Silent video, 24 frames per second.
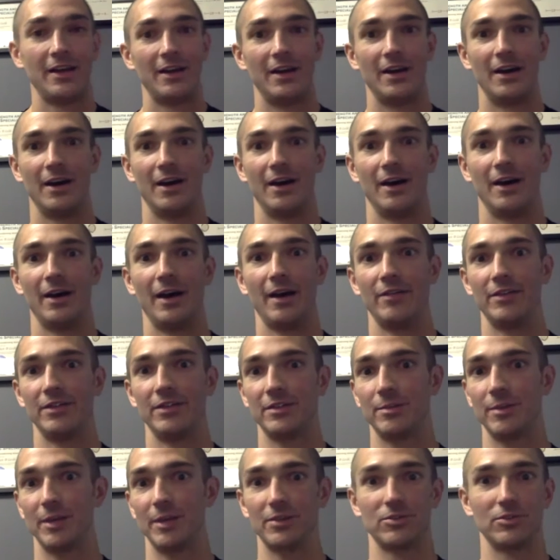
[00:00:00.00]
having
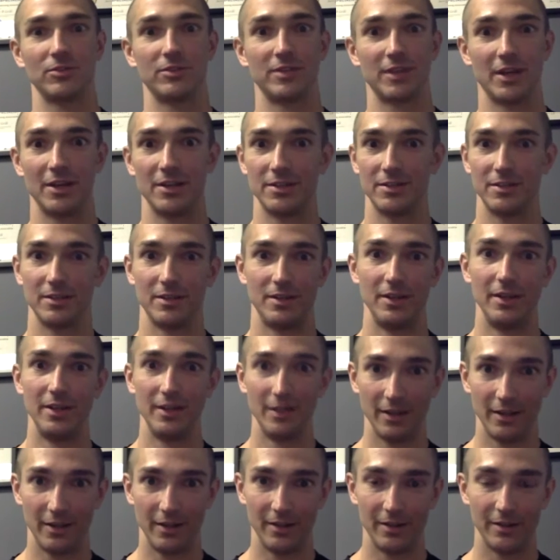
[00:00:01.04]
some exercises in
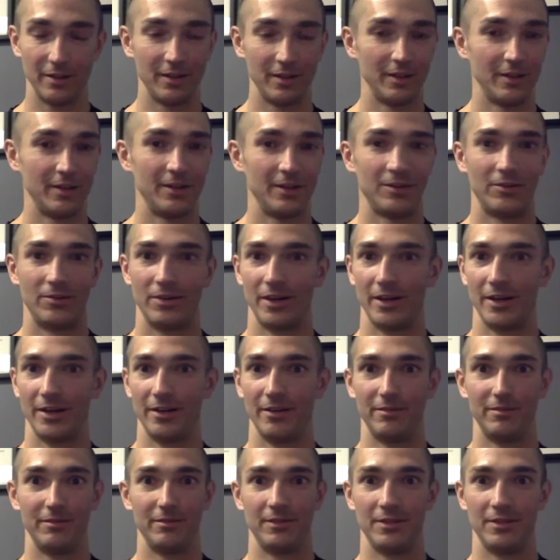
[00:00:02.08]
kneeling, right?